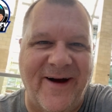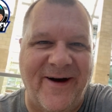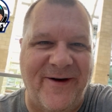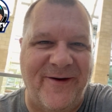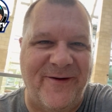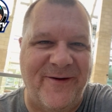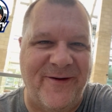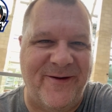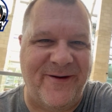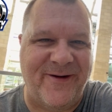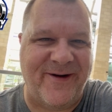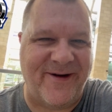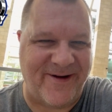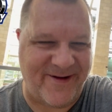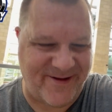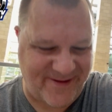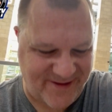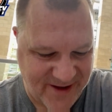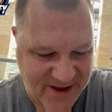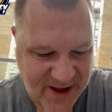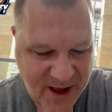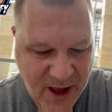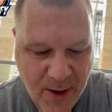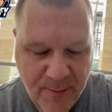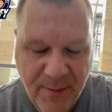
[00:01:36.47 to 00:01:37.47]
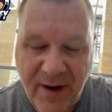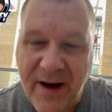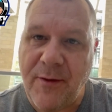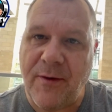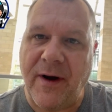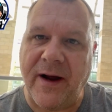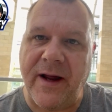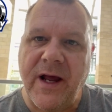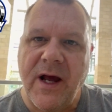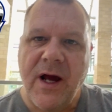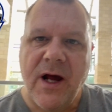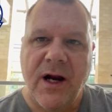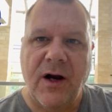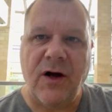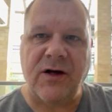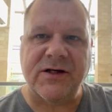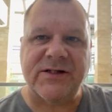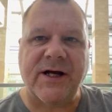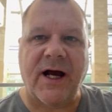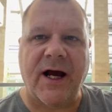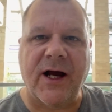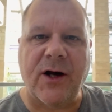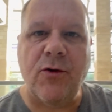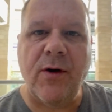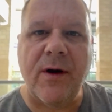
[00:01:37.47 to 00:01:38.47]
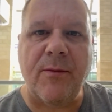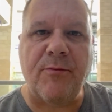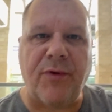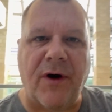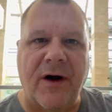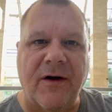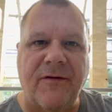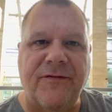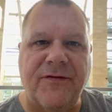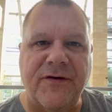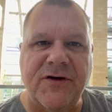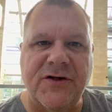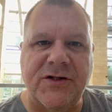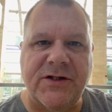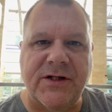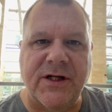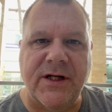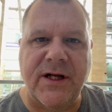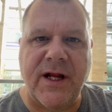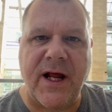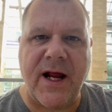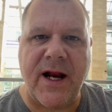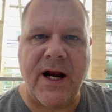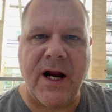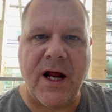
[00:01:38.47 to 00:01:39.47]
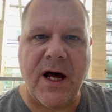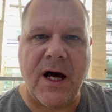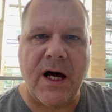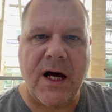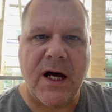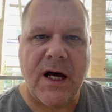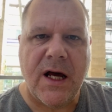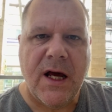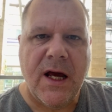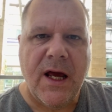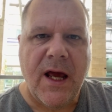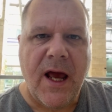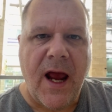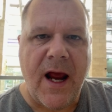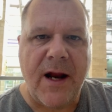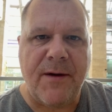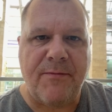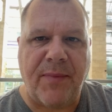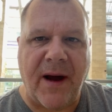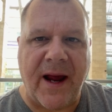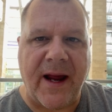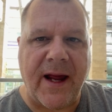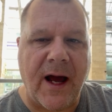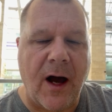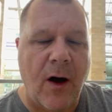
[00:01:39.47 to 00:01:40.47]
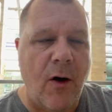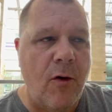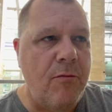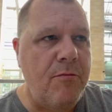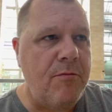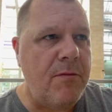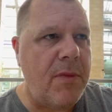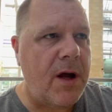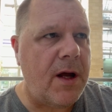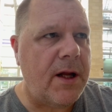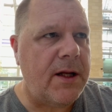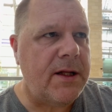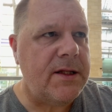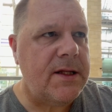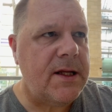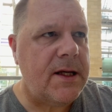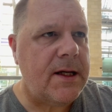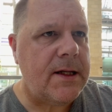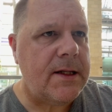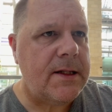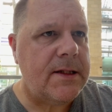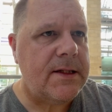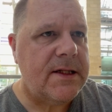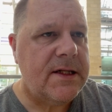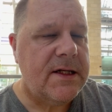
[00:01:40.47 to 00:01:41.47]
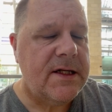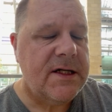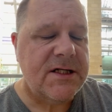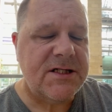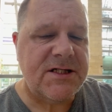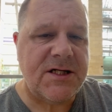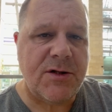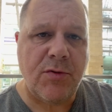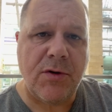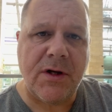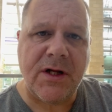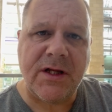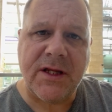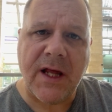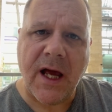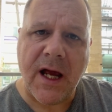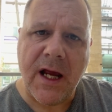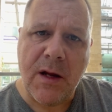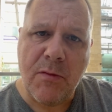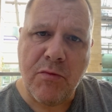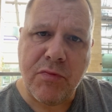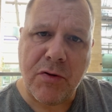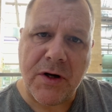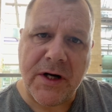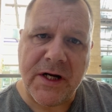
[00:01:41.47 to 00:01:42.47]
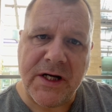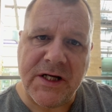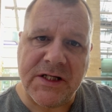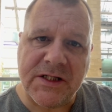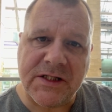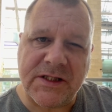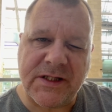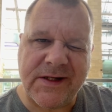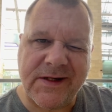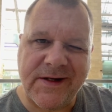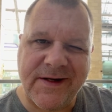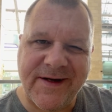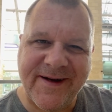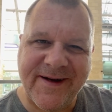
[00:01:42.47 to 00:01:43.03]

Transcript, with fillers: but anyway, like I say, quick breakfast and then uh, head back home and uh, see what the day brings.